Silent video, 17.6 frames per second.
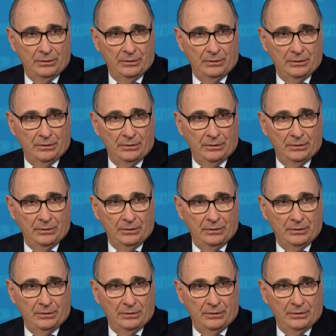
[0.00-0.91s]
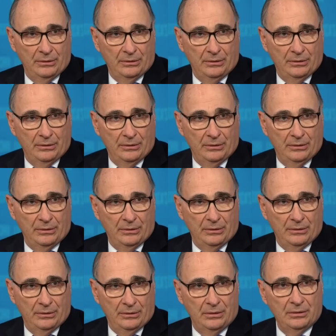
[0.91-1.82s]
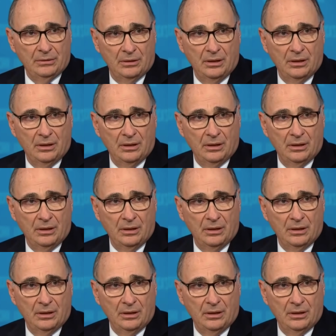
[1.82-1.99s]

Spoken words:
This person isn't speaking.